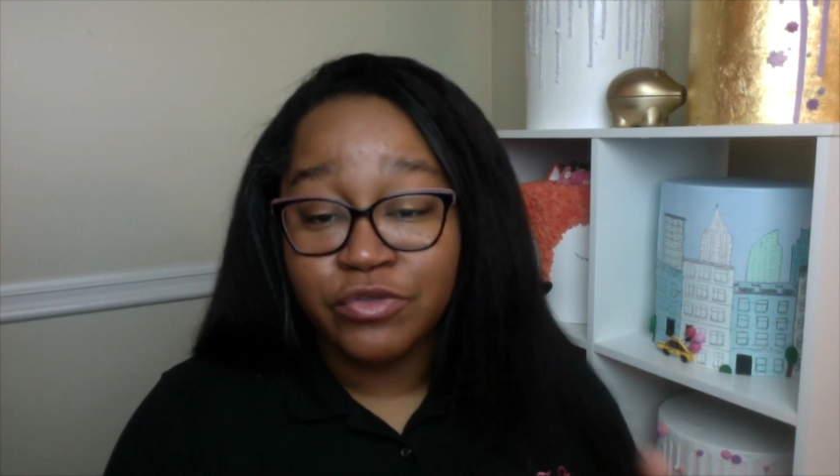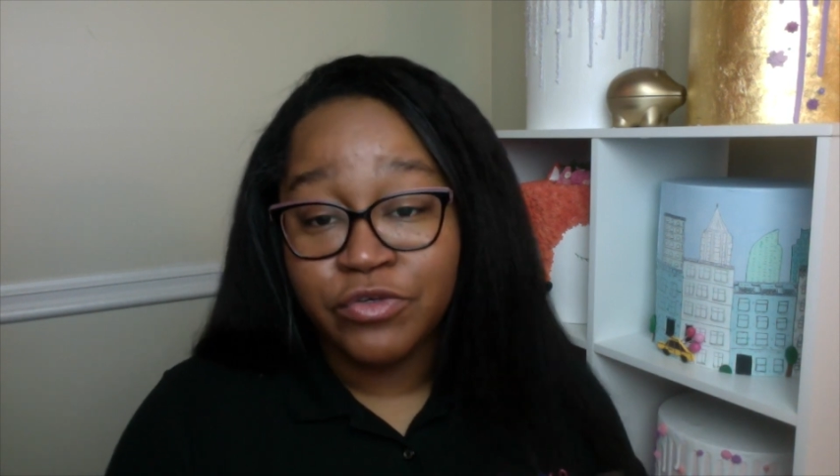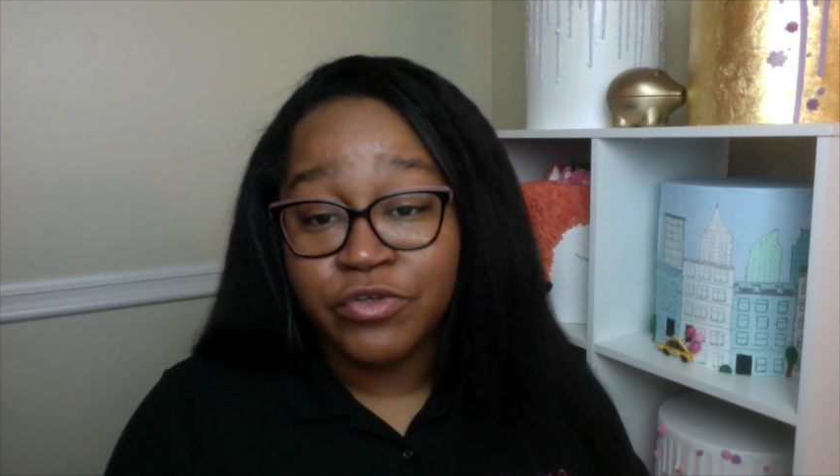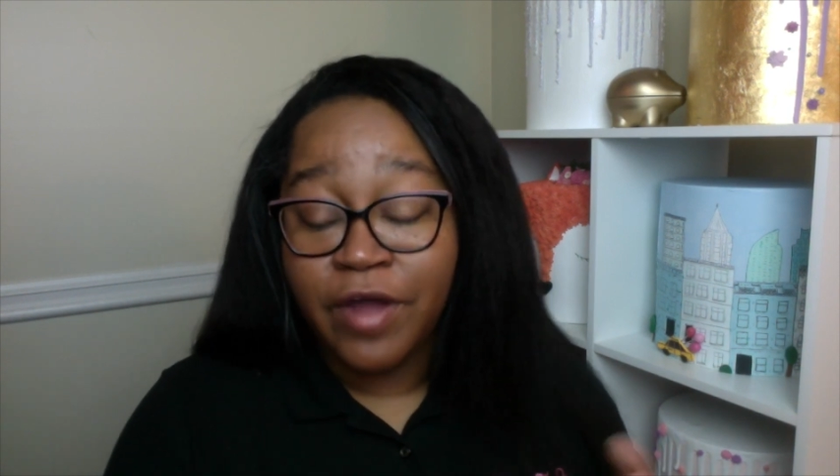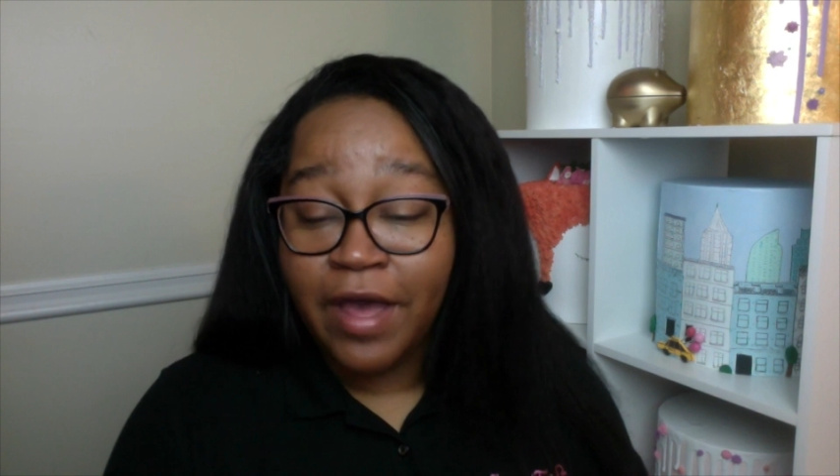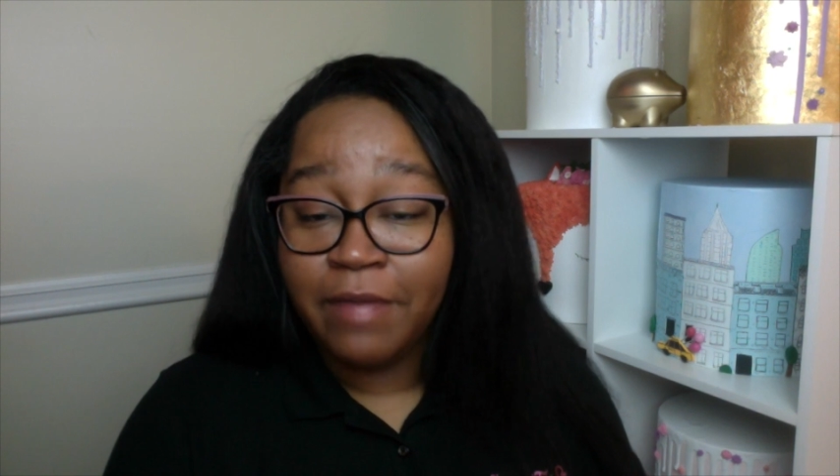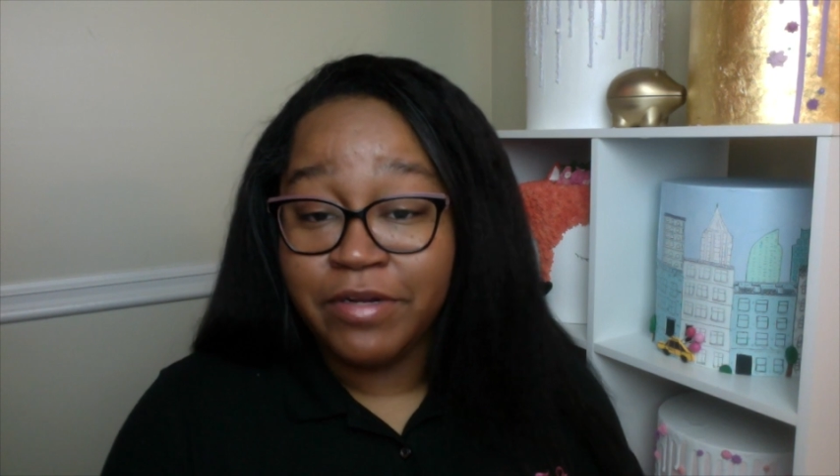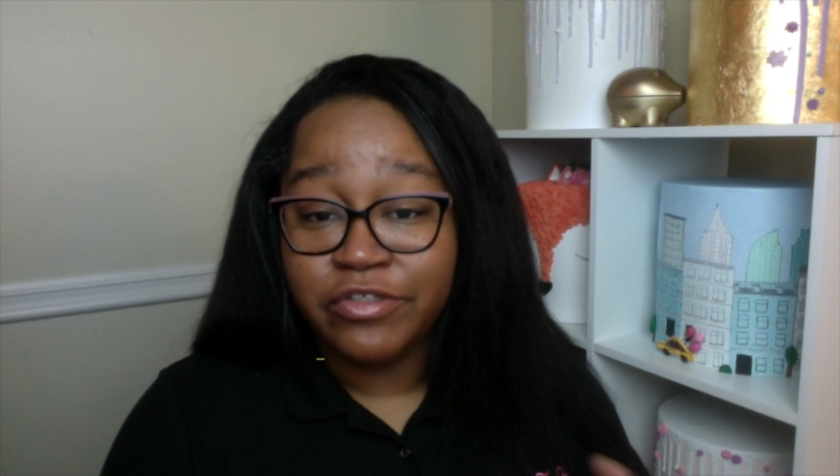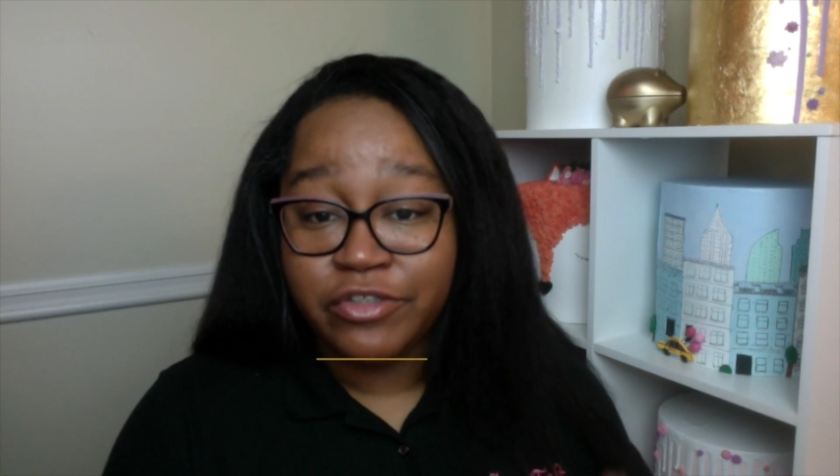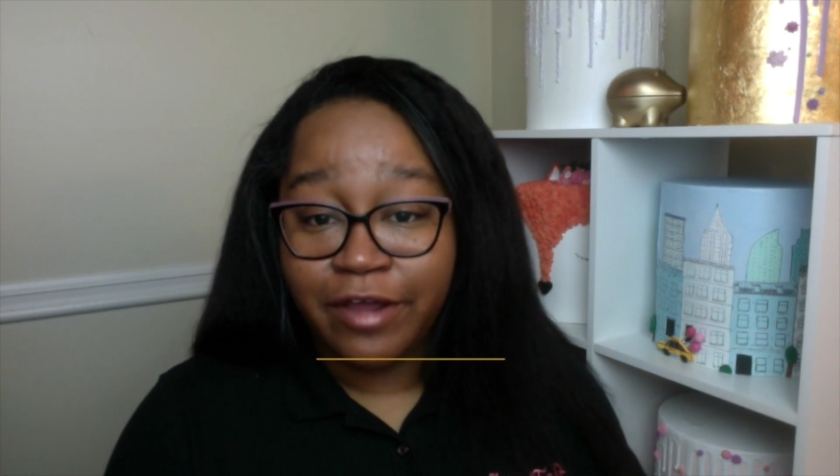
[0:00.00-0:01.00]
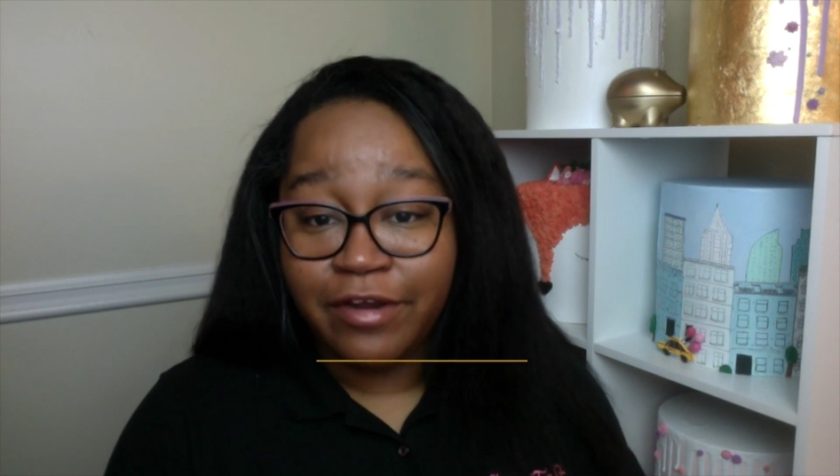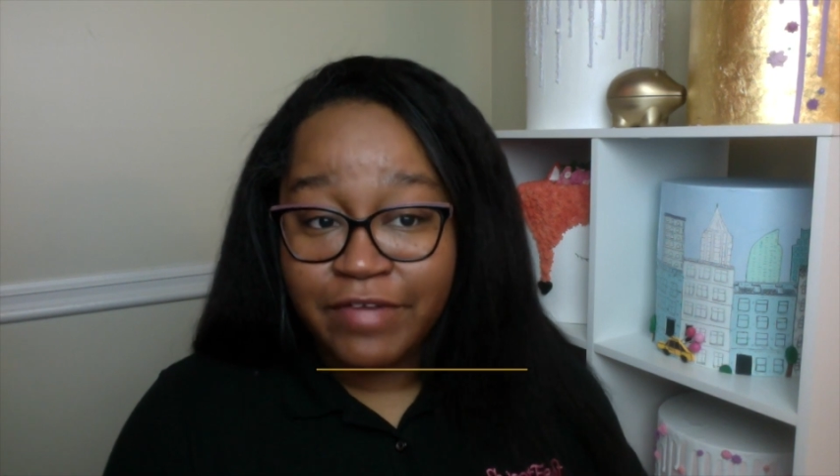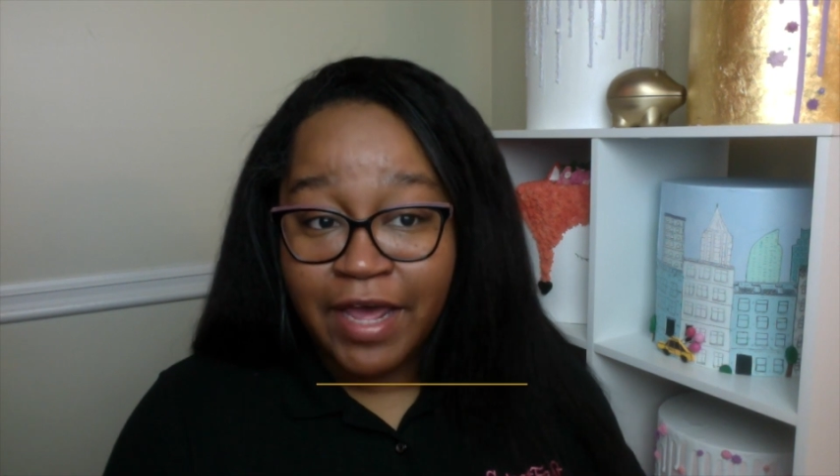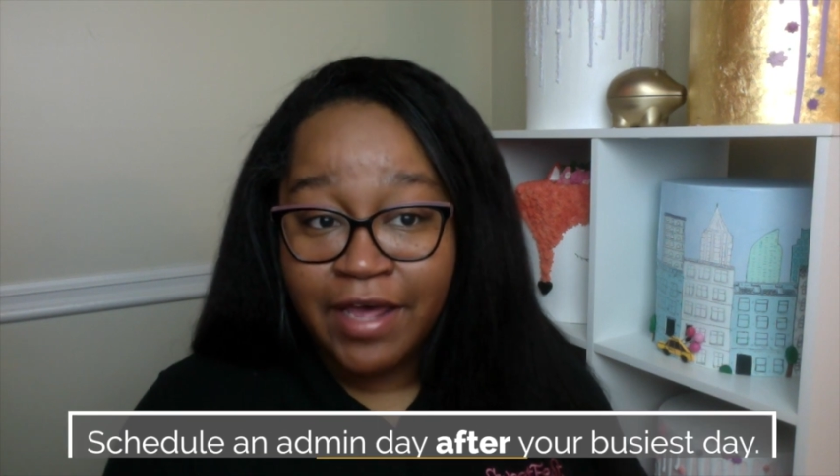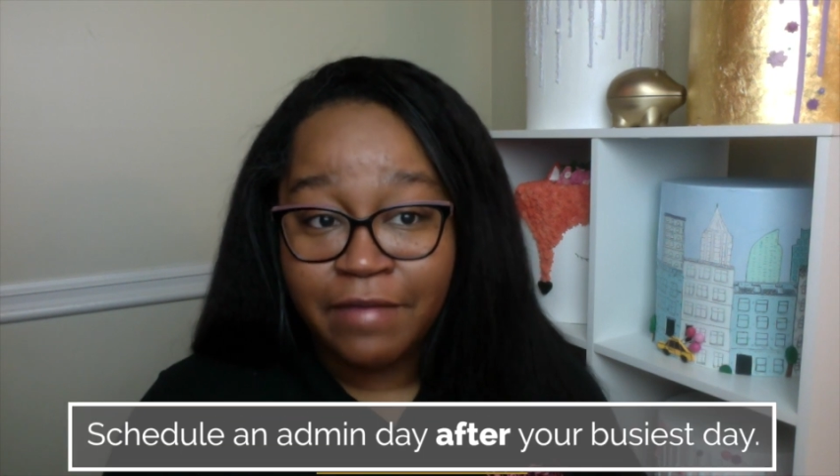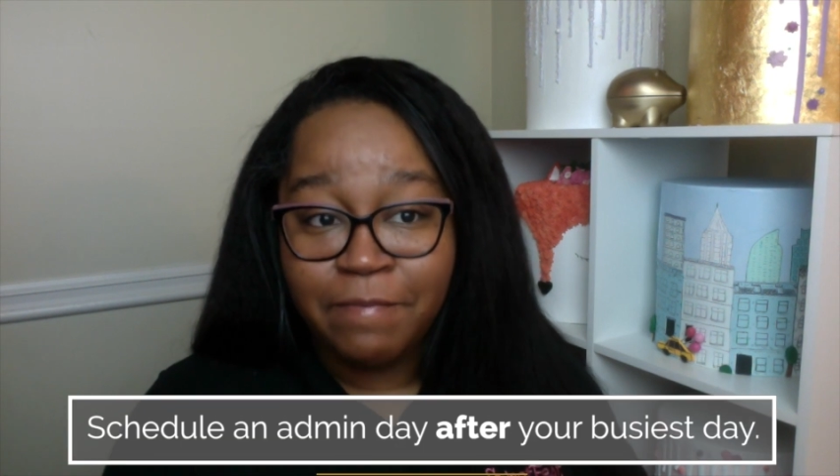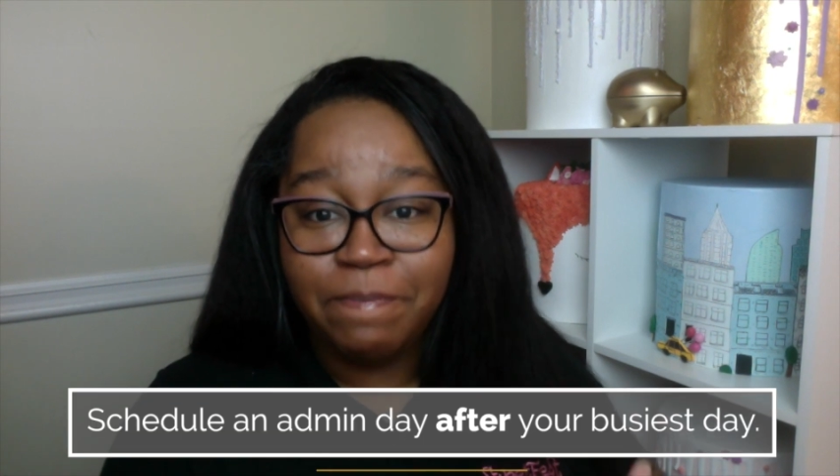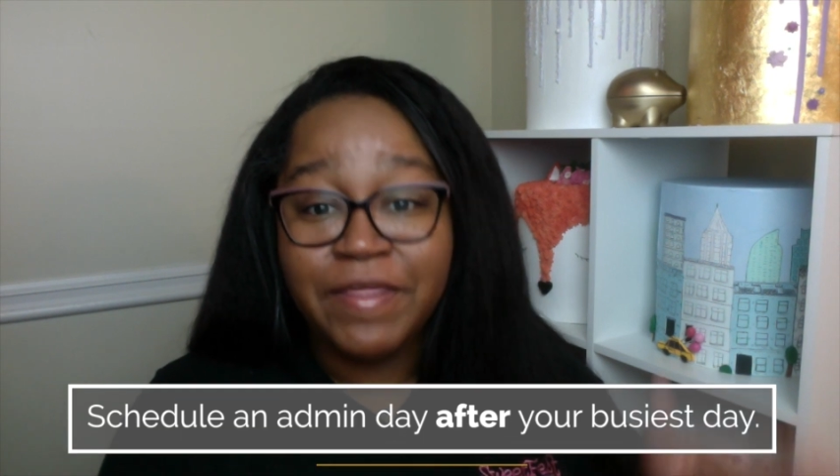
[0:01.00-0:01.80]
do your administrative day